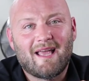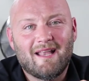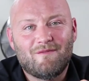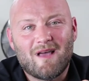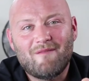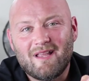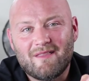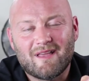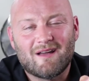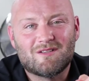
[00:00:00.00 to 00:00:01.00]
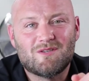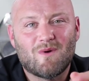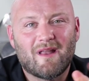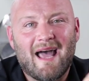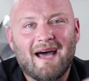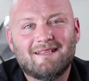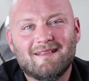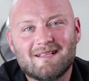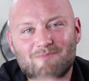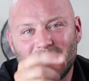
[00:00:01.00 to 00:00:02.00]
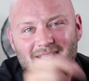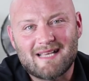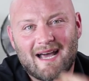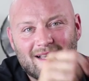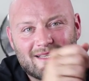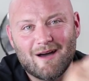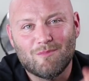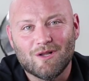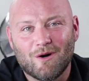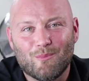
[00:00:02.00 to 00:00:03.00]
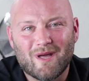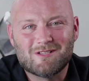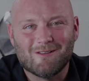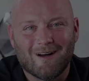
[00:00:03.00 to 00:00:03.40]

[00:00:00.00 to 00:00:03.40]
and if you have anything else you want to add to this, please add it down below. Thanks a